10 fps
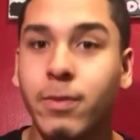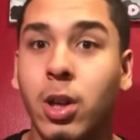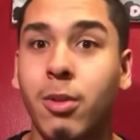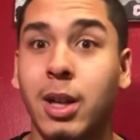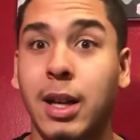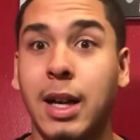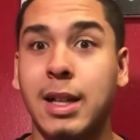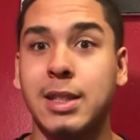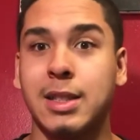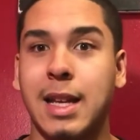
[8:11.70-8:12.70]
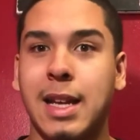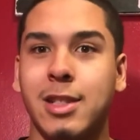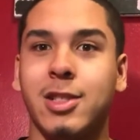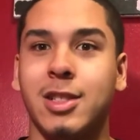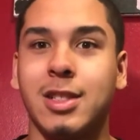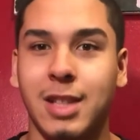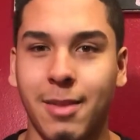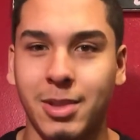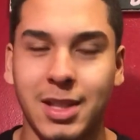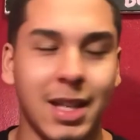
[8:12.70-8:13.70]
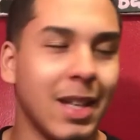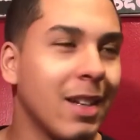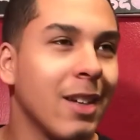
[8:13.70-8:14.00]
Oh my god, this allergies is getting me tight.